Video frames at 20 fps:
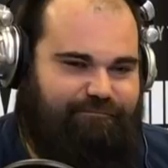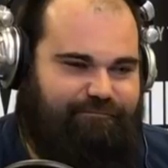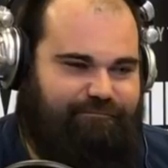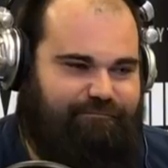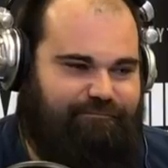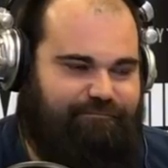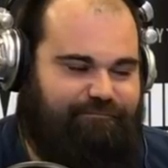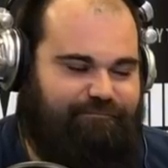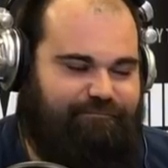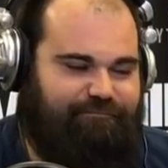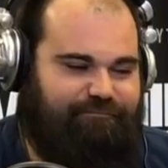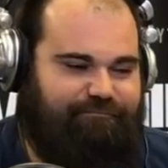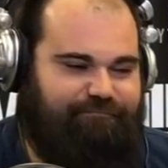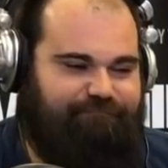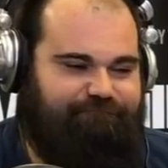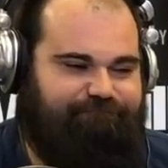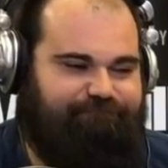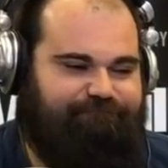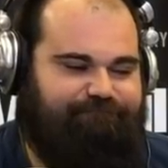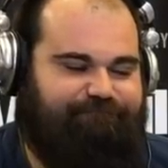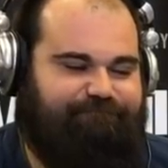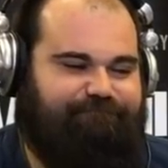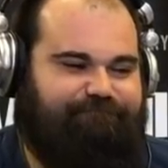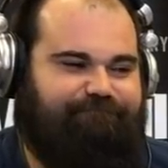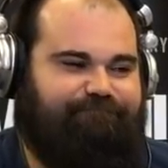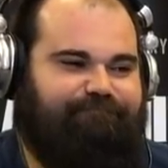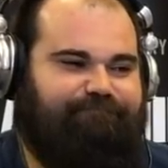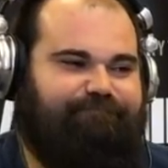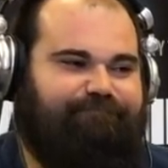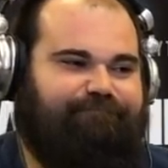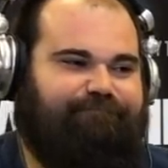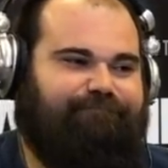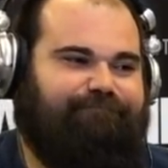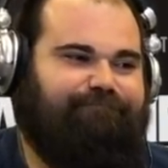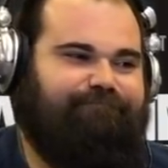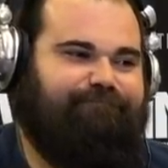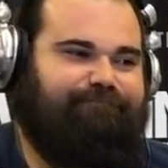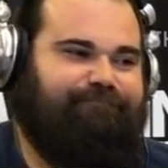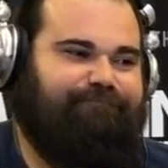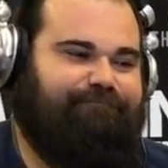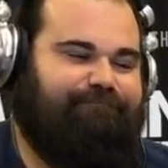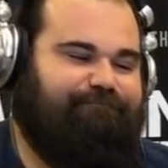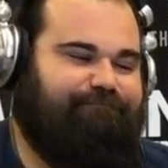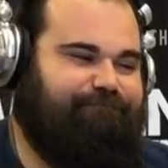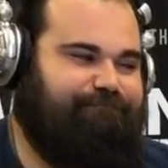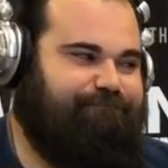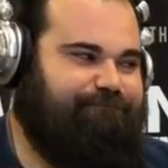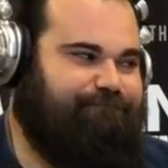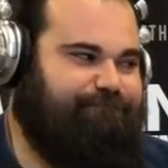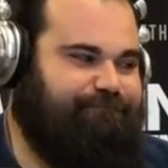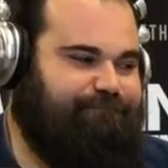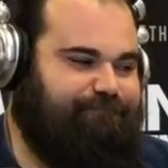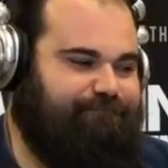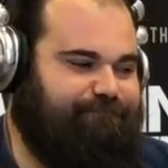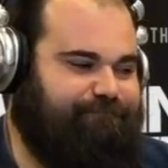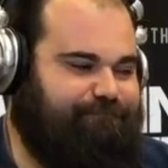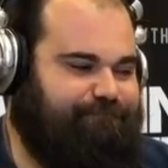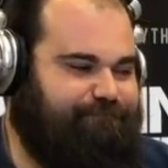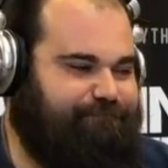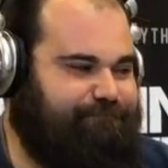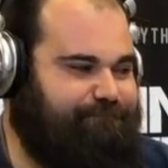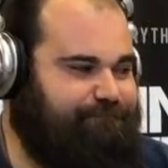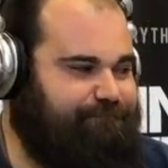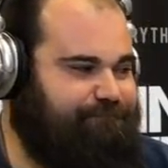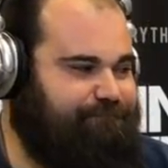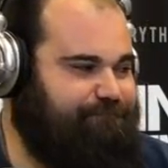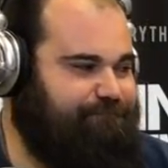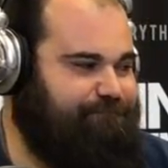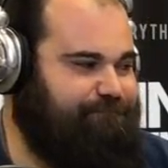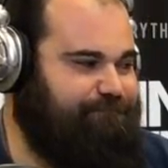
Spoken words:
This person isn't speaking.